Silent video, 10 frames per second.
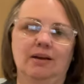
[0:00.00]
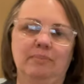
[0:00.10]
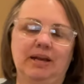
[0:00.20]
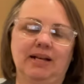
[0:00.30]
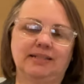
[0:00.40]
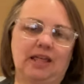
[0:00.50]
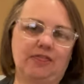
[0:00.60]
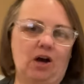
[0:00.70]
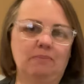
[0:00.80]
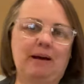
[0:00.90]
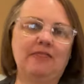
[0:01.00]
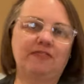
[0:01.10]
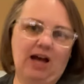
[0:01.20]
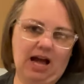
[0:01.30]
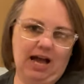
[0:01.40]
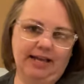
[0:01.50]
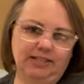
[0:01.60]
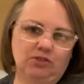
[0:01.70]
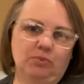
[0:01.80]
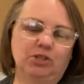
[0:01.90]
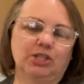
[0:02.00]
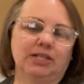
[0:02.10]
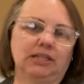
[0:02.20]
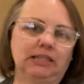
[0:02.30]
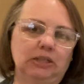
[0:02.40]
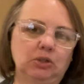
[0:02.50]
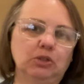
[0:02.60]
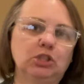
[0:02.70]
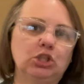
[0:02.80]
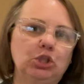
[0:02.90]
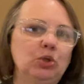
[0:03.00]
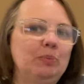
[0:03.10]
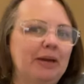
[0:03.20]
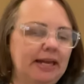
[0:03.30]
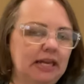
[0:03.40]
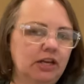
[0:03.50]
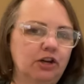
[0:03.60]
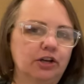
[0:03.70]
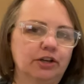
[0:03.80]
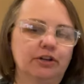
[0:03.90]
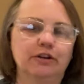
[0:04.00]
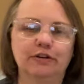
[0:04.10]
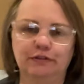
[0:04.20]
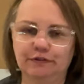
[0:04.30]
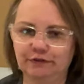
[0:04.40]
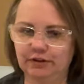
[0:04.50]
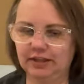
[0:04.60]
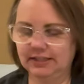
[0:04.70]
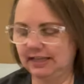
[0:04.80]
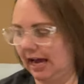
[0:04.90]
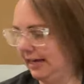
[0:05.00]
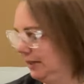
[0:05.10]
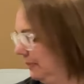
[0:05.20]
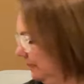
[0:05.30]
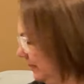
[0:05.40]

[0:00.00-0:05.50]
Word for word: because I thought my thighs were just a little too big for this item.